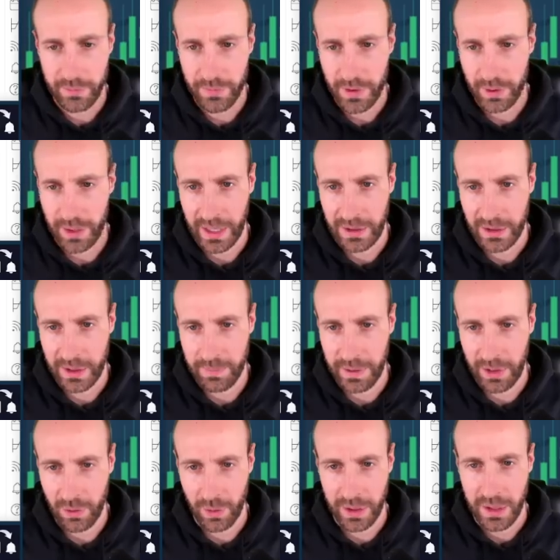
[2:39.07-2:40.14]
Okay, look at
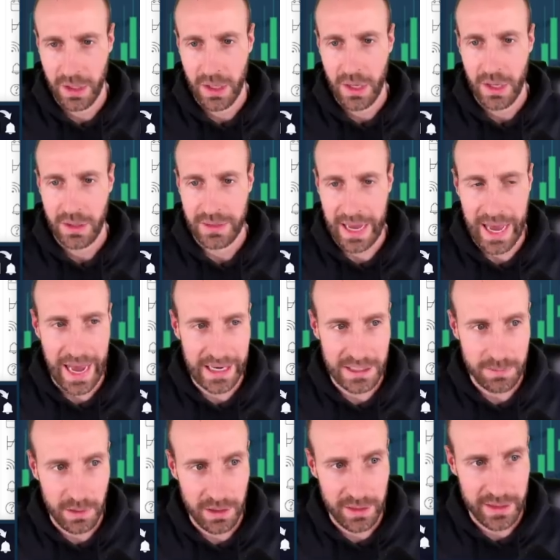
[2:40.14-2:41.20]
Bitcoin. The
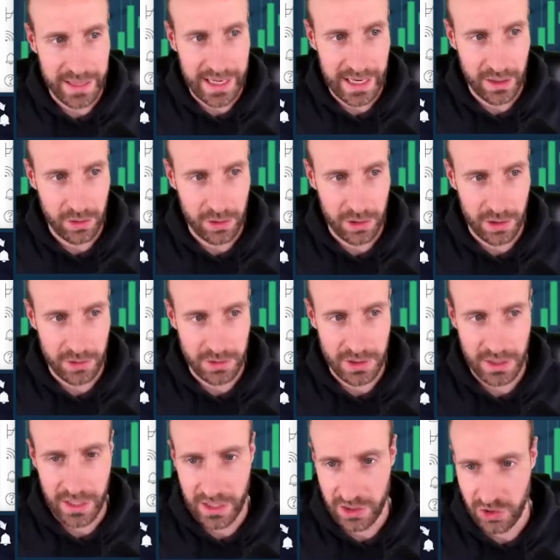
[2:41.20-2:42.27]
highest monthly candle close in
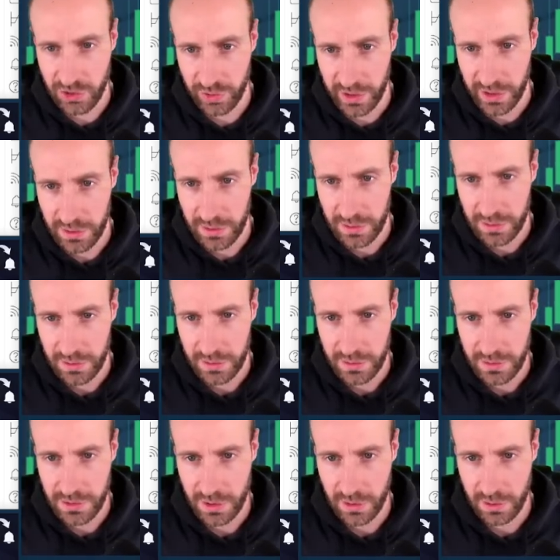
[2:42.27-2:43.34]
history.
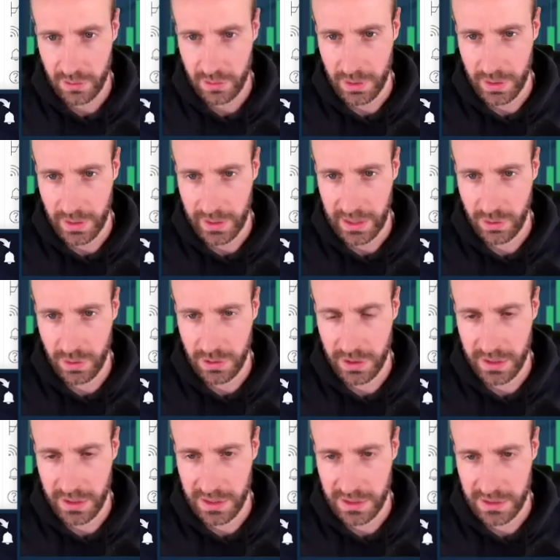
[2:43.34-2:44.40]
So again, you can look
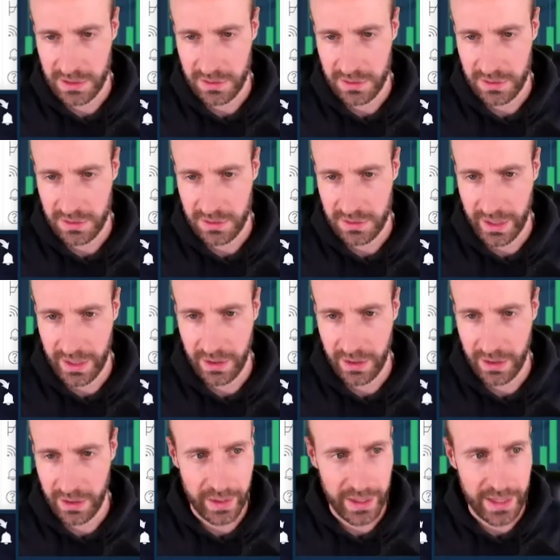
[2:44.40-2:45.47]
at this right here,
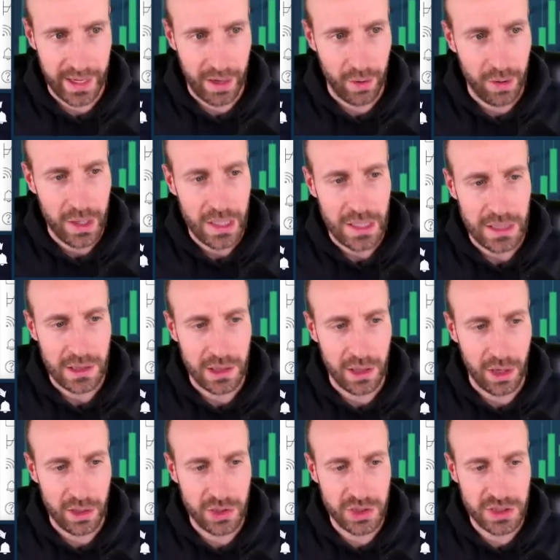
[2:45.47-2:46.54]
right now.
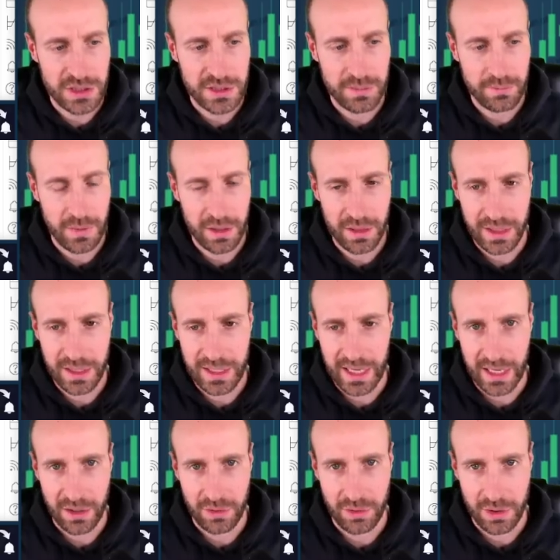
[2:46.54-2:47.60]
Largest monthly
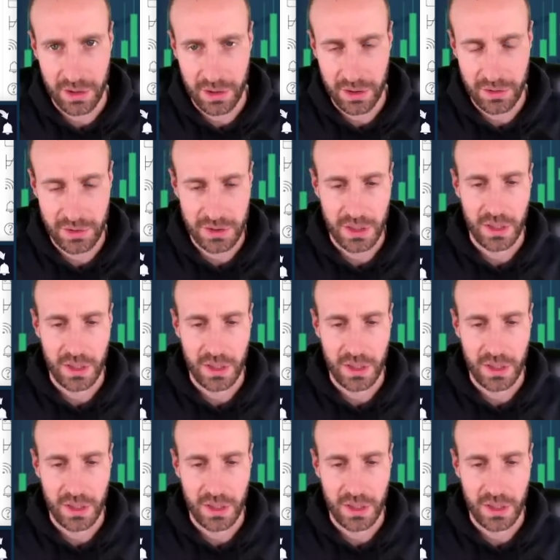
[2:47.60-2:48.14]
candle close.